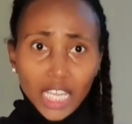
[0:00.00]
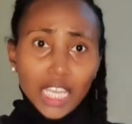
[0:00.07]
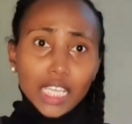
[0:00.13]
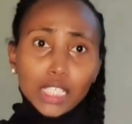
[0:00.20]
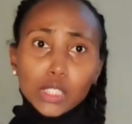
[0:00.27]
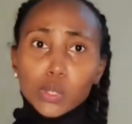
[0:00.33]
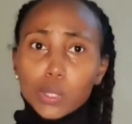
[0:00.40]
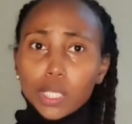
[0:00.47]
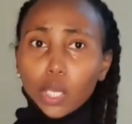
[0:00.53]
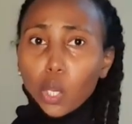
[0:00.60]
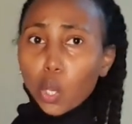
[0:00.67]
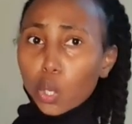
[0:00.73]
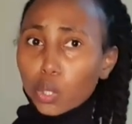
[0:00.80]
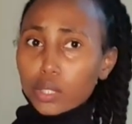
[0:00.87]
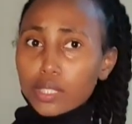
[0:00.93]
into the
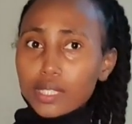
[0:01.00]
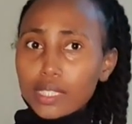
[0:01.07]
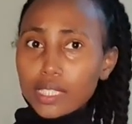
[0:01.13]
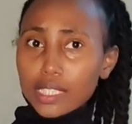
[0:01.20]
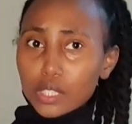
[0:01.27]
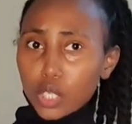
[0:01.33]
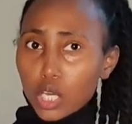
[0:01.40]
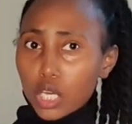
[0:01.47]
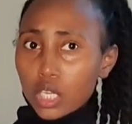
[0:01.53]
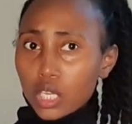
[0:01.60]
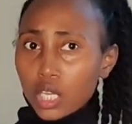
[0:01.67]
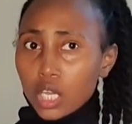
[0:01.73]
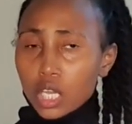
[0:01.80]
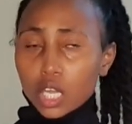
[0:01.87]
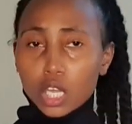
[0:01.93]
cold season.
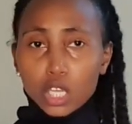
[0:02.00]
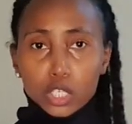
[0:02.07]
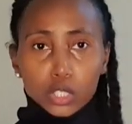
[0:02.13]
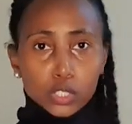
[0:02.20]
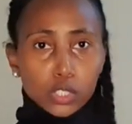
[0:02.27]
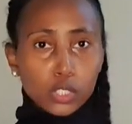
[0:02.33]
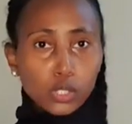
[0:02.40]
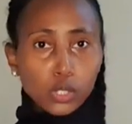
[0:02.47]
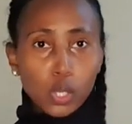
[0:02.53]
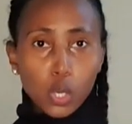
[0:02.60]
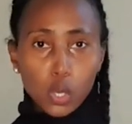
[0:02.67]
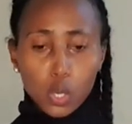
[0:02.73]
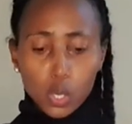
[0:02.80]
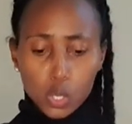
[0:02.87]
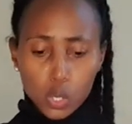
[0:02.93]

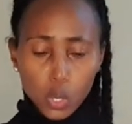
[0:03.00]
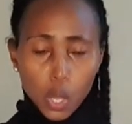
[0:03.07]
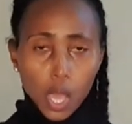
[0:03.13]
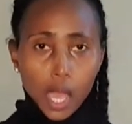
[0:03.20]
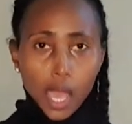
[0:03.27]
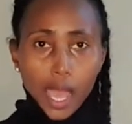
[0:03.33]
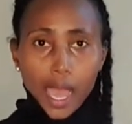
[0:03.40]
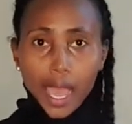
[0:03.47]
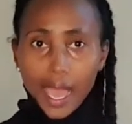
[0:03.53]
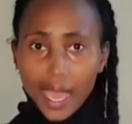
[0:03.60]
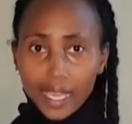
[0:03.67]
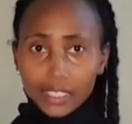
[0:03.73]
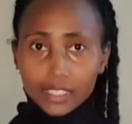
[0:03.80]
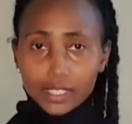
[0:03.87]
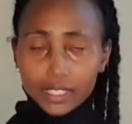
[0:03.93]
So
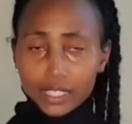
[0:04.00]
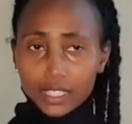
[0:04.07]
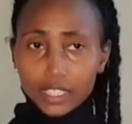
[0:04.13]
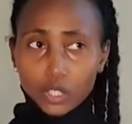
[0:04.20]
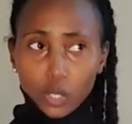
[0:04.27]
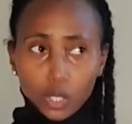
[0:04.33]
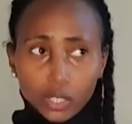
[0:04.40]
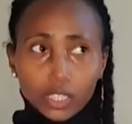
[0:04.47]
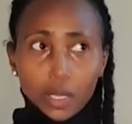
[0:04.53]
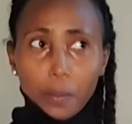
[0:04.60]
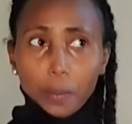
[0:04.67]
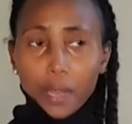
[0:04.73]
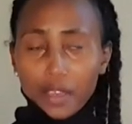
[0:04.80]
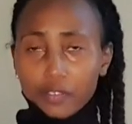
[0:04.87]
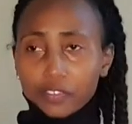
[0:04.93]
I just got the
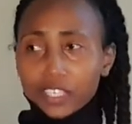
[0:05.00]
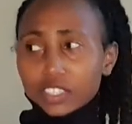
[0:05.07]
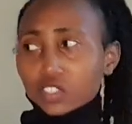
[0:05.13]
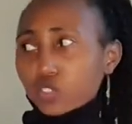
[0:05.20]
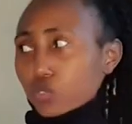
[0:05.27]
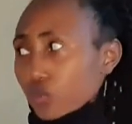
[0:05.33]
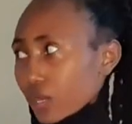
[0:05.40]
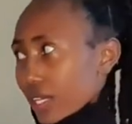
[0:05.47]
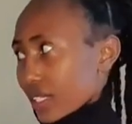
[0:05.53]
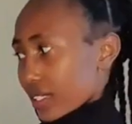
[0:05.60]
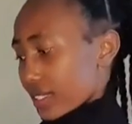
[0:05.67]
perfect dress.